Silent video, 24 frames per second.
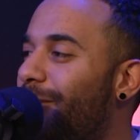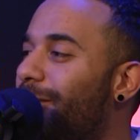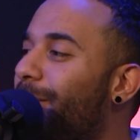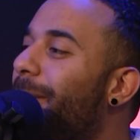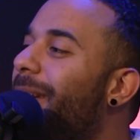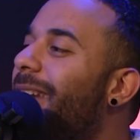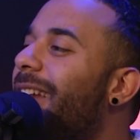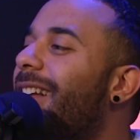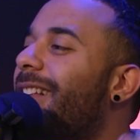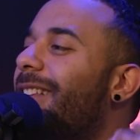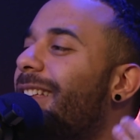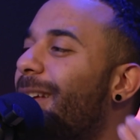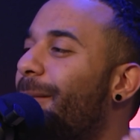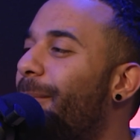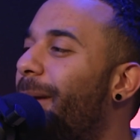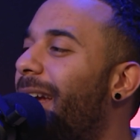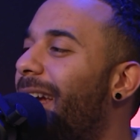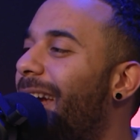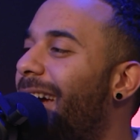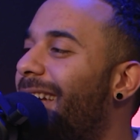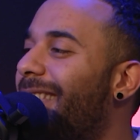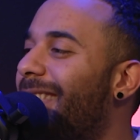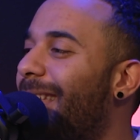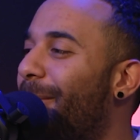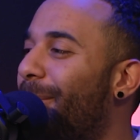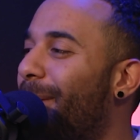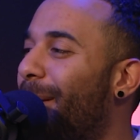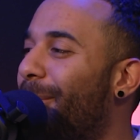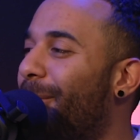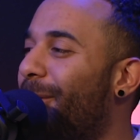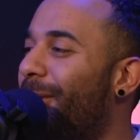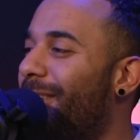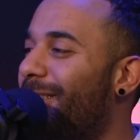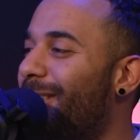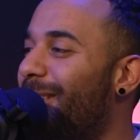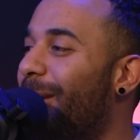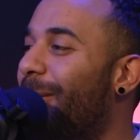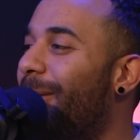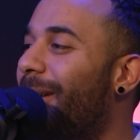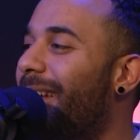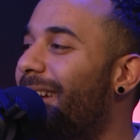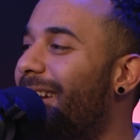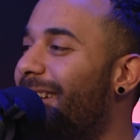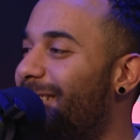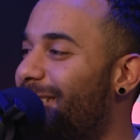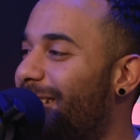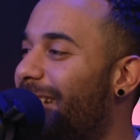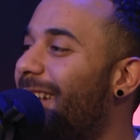To me, it didn't click in my head that people could do
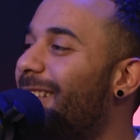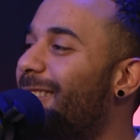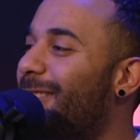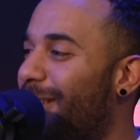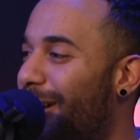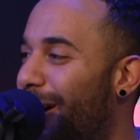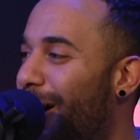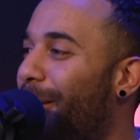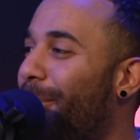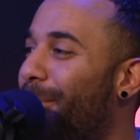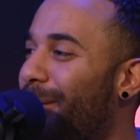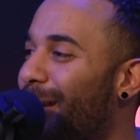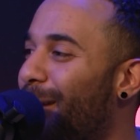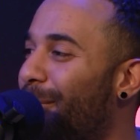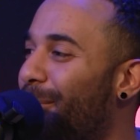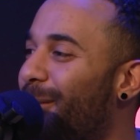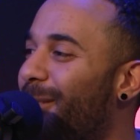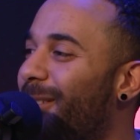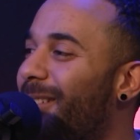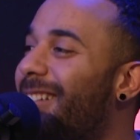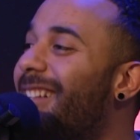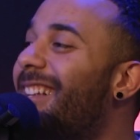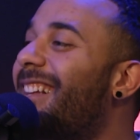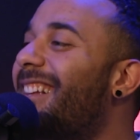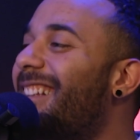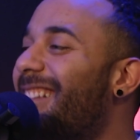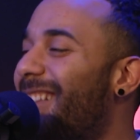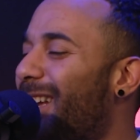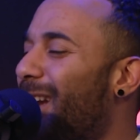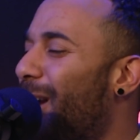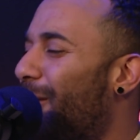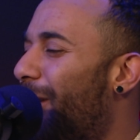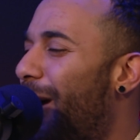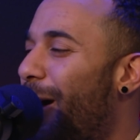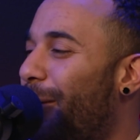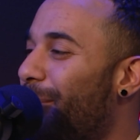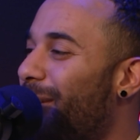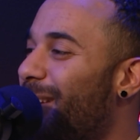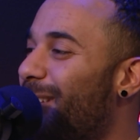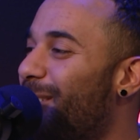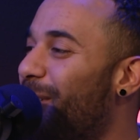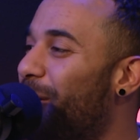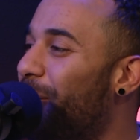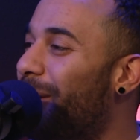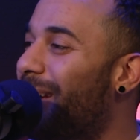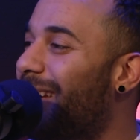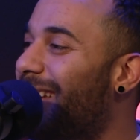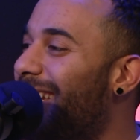it until I saw people like around me
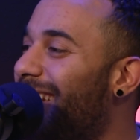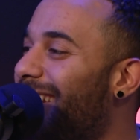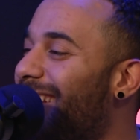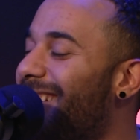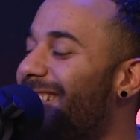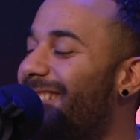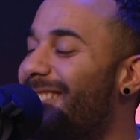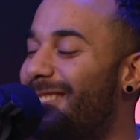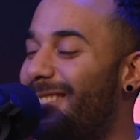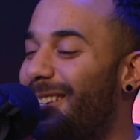doing it.